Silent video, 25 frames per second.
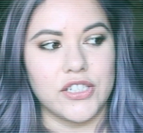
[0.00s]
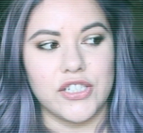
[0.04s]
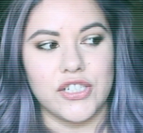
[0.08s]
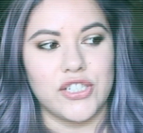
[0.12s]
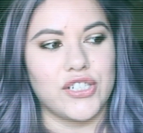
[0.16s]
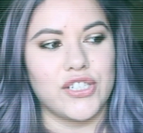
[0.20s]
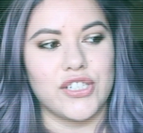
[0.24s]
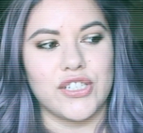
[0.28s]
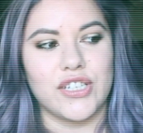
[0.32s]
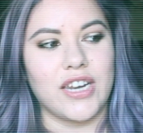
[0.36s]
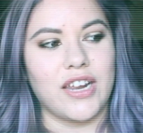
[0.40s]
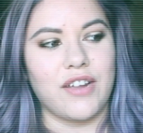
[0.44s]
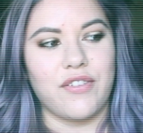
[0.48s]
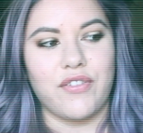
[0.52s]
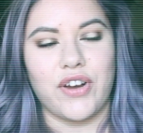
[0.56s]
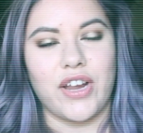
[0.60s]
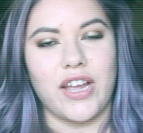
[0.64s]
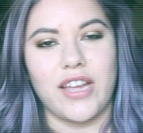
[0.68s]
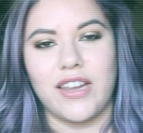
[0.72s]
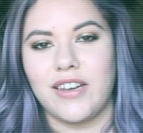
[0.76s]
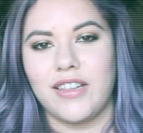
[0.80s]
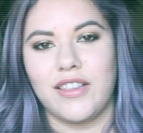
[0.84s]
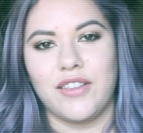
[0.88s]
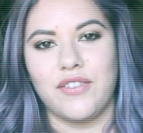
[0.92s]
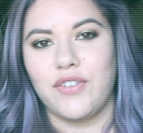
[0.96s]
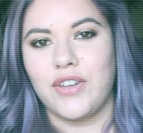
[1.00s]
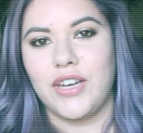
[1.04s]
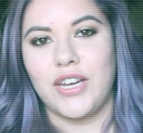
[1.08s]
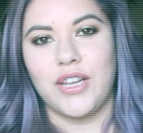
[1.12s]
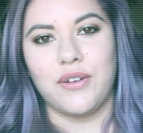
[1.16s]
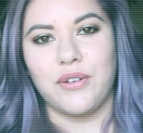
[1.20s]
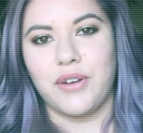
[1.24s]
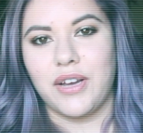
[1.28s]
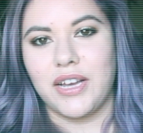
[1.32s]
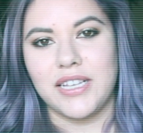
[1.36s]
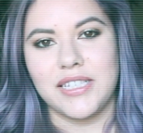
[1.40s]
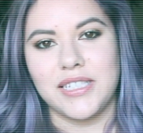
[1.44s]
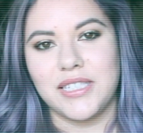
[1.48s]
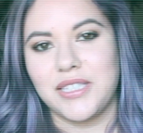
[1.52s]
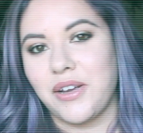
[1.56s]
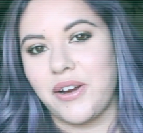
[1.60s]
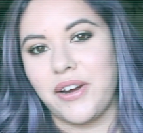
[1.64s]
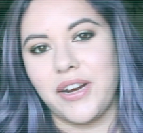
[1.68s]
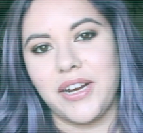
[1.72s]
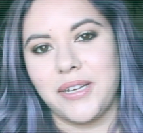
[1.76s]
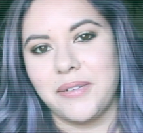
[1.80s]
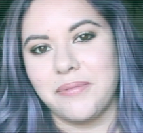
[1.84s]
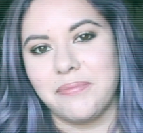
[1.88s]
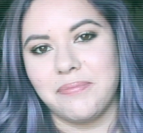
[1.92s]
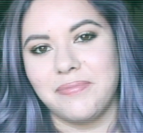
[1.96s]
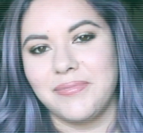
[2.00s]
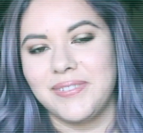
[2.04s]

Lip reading: She's just gonna have her head in the video, guys. Sorry.